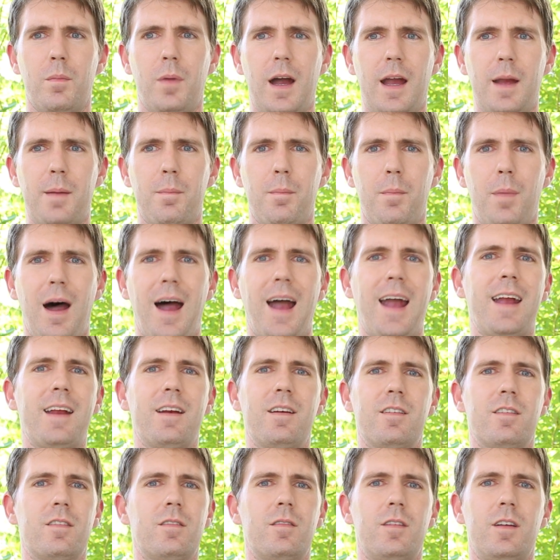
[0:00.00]
my
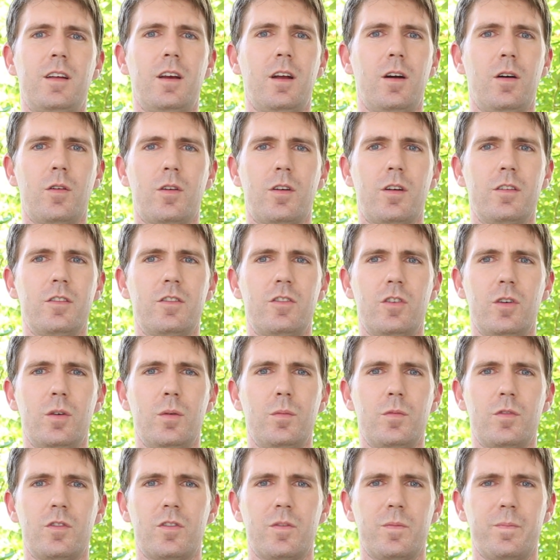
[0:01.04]
mind
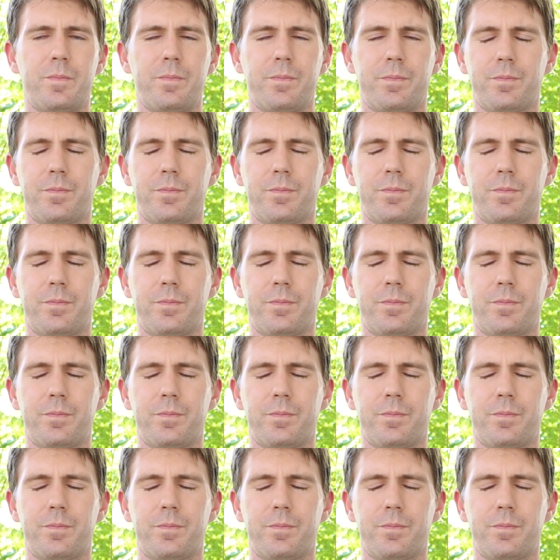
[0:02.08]
consumes